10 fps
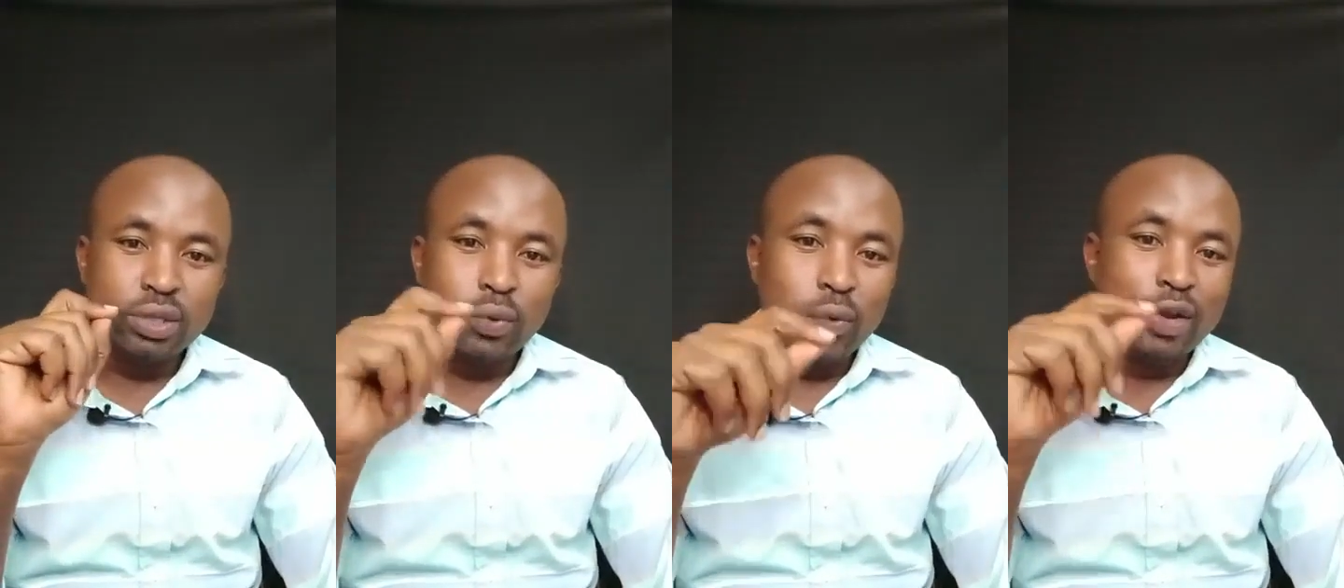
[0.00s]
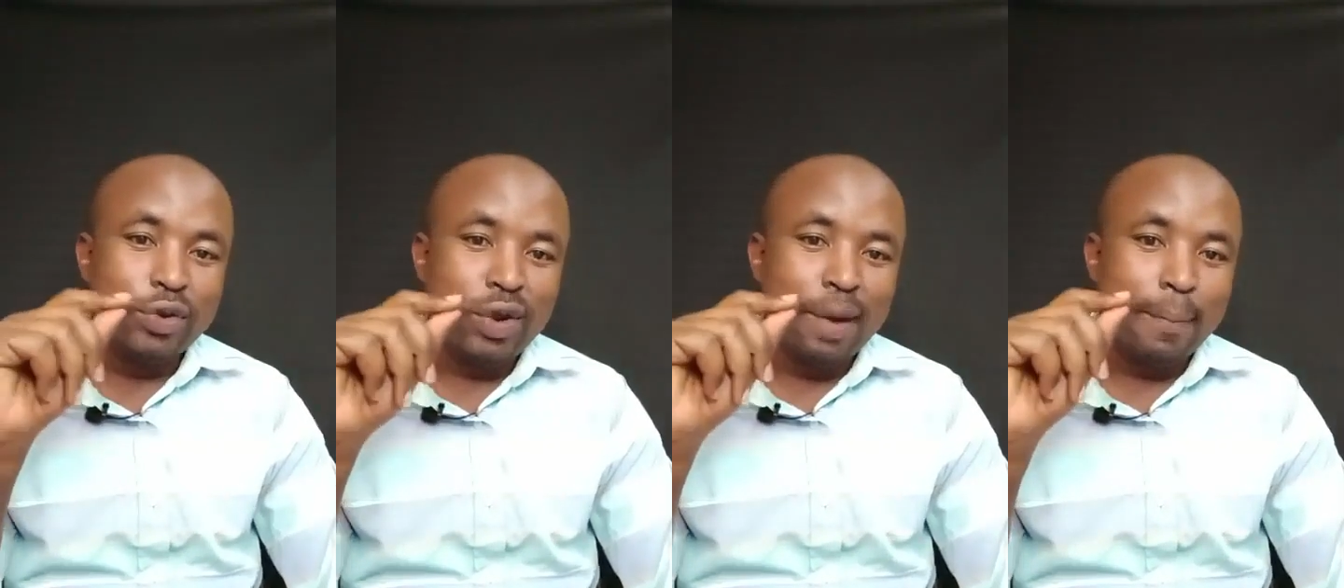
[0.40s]
when
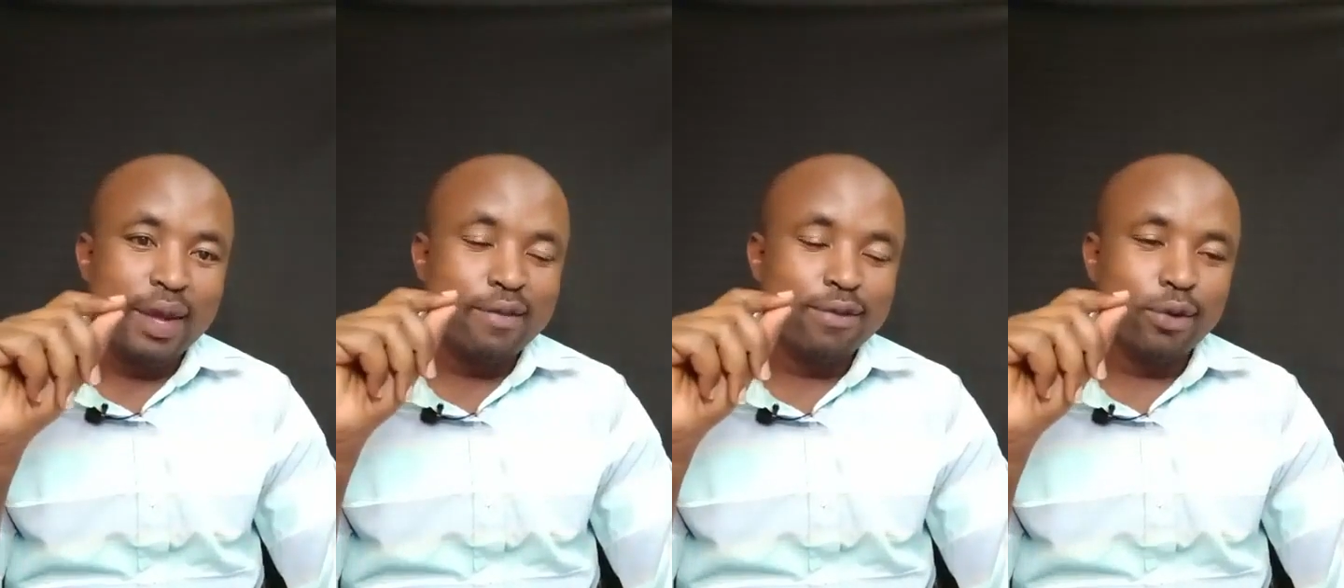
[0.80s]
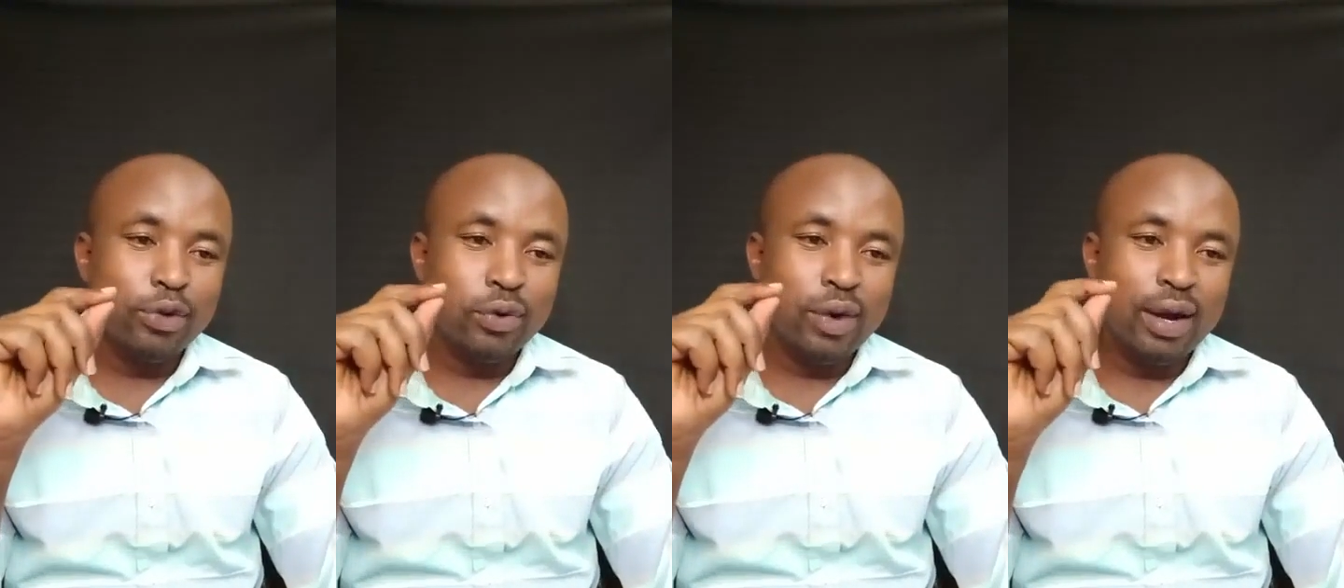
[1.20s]
you are paying for
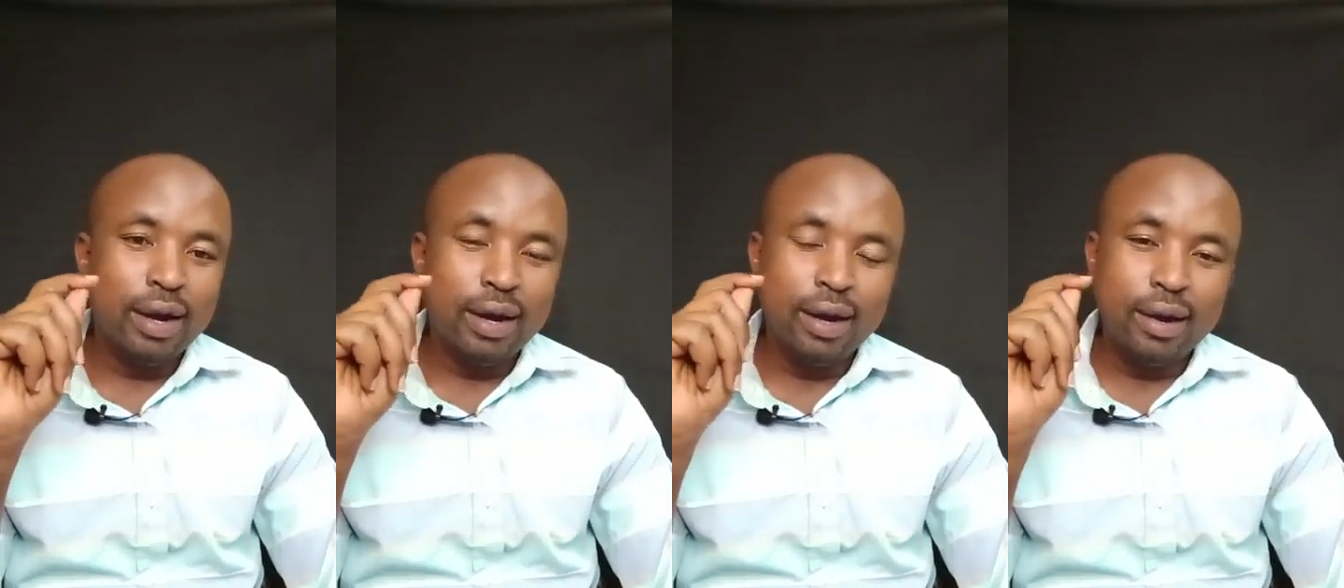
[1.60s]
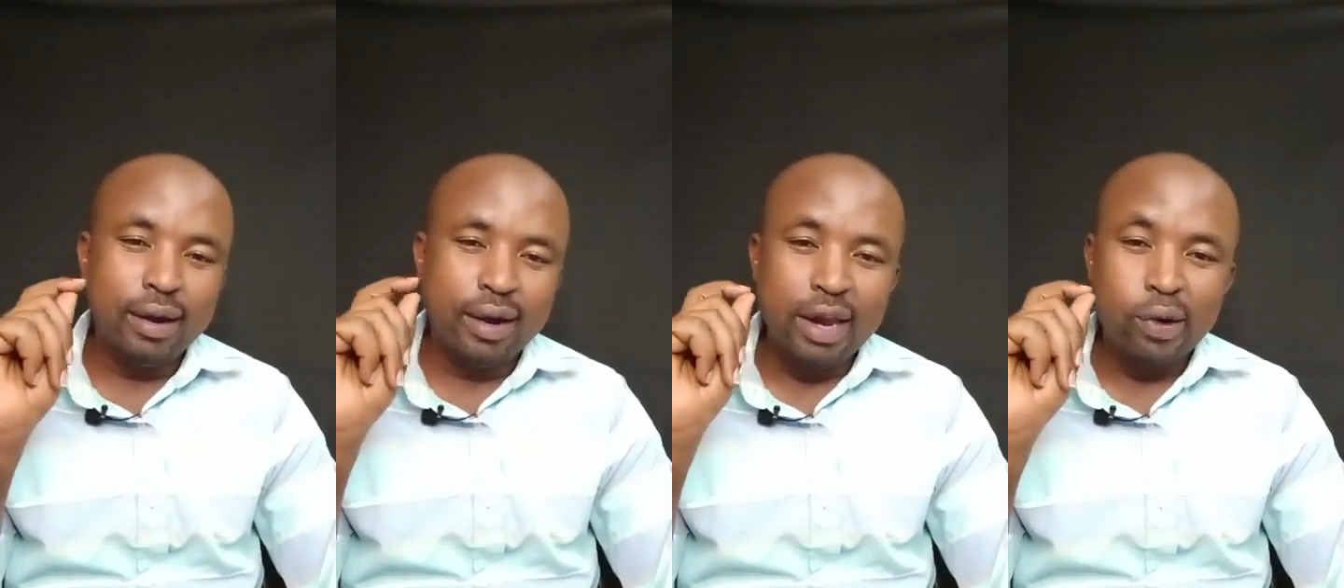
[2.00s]
your
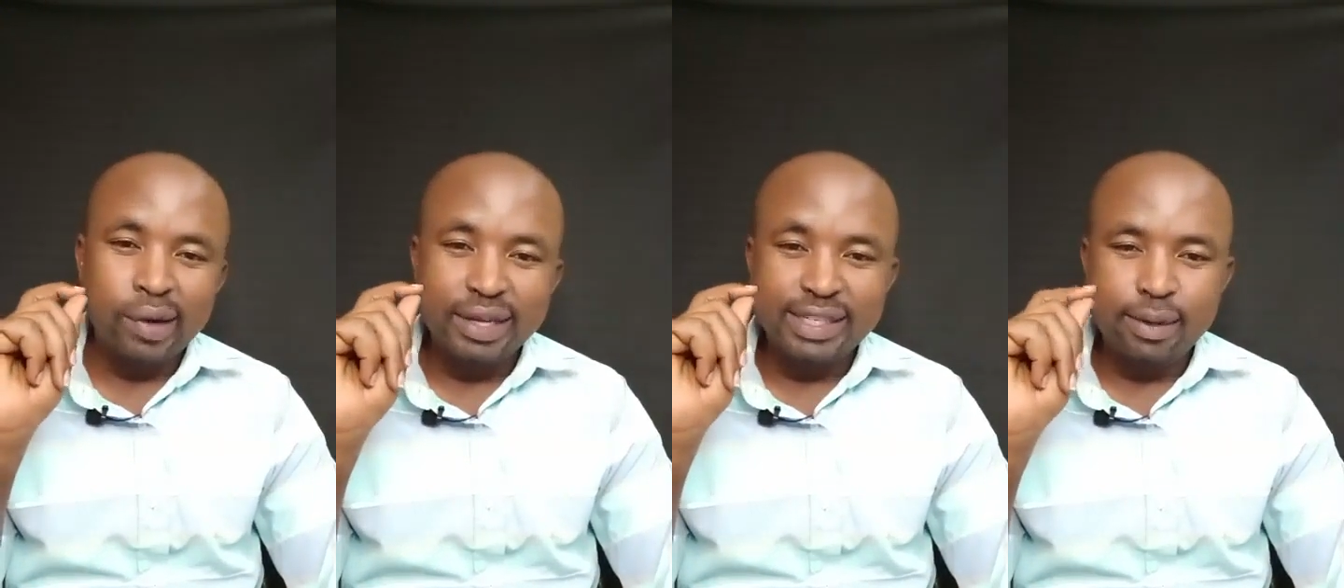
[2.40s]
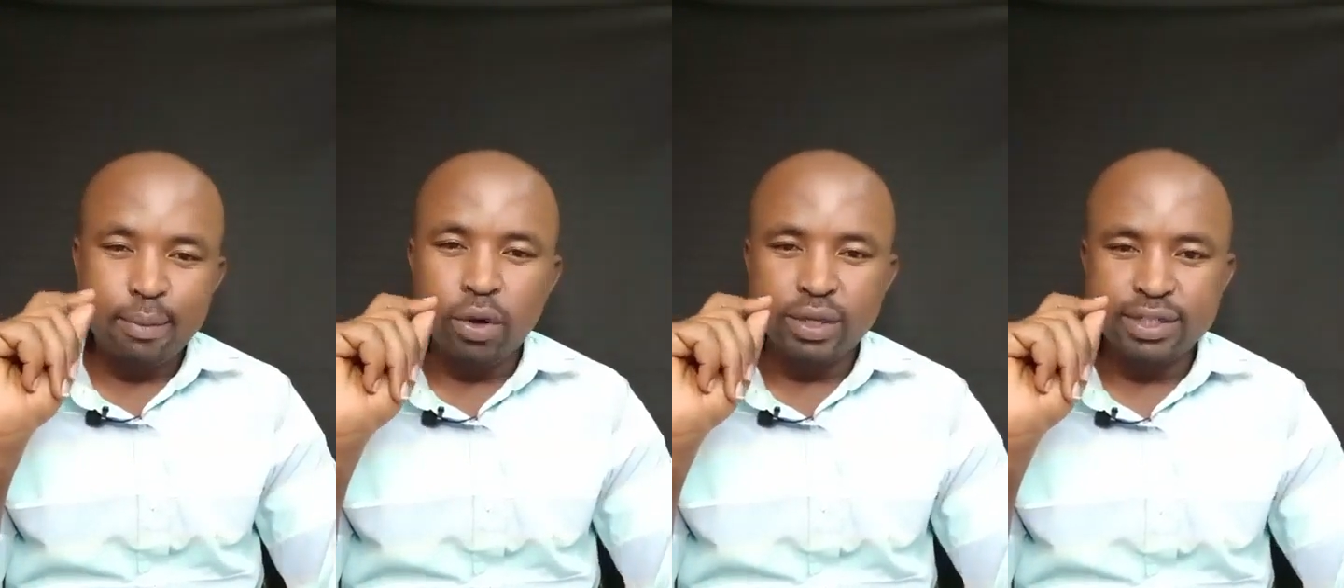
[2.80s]
allocated
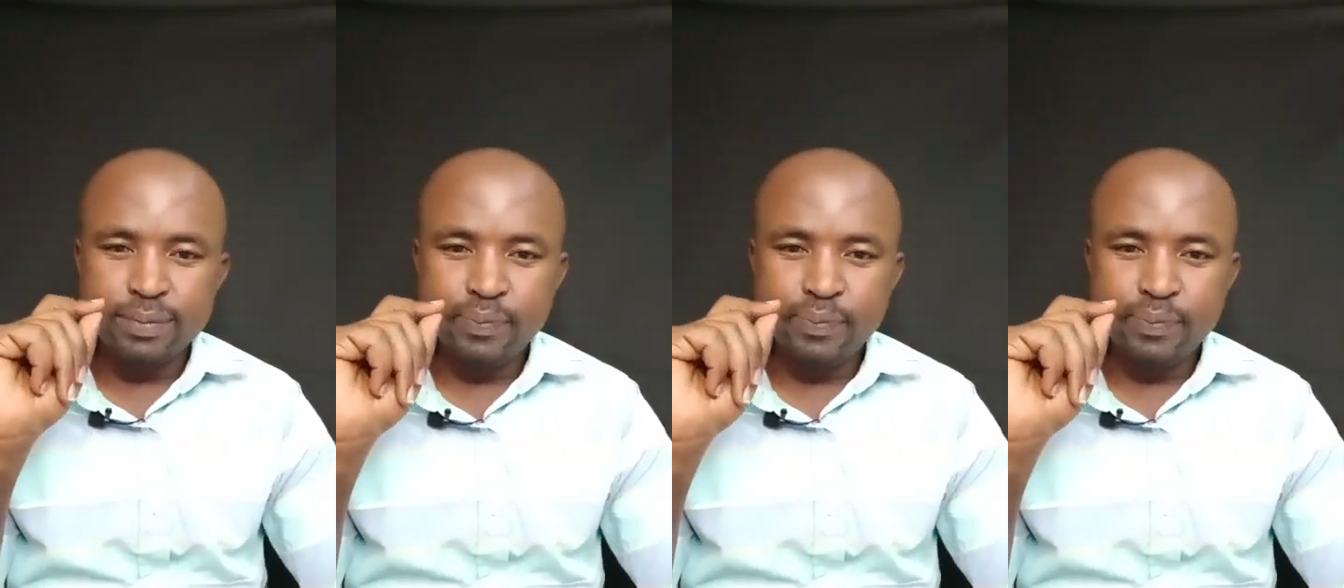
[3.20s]
bonds.